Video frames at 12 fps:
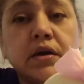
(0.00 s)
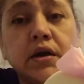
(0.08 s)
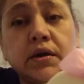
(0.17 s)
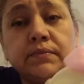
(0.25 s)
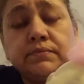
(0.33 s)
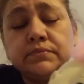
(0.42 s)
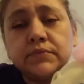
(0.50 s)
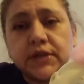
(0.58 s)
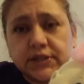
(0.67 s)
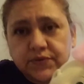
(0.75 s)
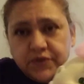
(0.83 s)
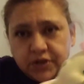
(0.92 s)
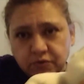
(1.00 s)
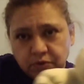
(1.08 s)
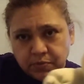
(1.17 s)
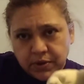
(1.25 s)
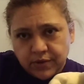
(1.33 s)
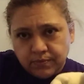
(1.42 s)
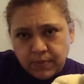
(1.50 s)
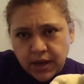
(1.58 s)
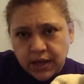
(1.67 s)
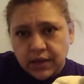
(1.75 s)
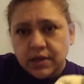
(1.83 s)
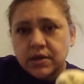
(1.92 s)
Um, next video would be of
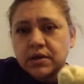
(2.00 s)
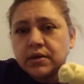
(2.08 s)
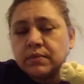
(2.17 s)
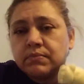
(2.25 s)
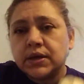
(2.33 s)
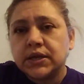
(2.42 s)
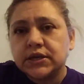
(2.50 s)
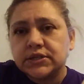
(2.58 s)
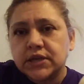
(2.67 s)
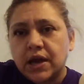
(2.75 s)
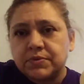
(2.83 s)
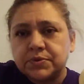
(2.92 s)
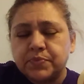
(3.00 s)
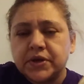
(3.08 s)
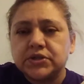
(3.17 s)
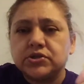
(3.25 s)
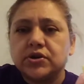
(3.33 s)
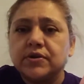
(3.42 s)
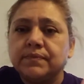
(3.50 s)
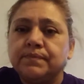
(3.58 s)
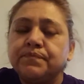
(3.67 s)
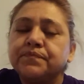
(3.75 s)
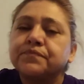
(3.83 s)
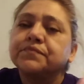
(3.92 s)
my my next Cabbage Patch doll.
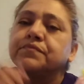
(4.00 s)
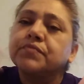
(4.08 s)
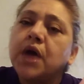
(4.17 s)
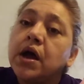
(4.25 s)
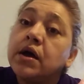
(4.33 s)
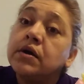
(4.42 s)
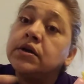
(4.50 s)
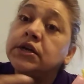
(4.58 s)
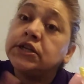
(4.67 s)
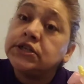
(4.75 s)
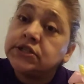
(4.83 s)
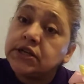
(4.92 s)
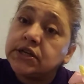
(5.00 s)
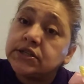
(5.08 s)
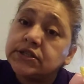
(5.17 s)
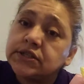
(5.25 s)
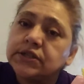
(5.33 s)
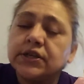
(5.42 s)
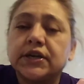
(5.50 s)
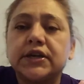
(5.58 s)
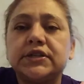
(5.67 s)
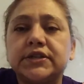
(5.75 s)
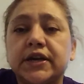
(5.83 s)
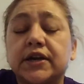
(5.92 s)
And it does. It
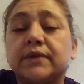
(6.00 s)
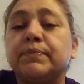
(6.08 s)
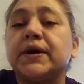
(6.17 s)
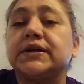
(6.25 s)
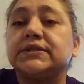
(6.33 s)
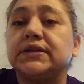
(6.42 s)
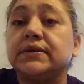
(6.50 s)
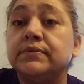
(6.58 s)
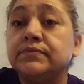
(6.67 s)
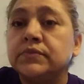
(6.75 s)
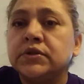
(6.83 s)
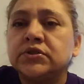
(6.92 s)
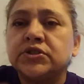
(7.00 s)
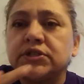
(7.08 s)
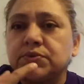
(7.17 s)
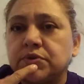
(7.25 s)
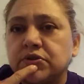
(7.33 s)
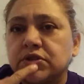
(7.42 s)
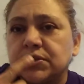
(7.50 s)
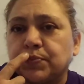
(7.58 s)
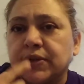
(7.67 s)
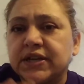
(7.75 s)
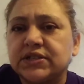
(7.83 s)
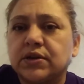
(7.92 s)
can take a passy. Just one of those
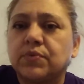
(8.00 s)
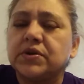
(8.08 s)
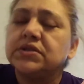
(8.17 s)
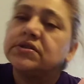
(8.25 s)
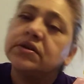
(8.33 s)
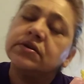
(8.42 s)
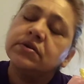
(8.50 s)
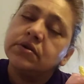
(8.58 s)
plastic ones.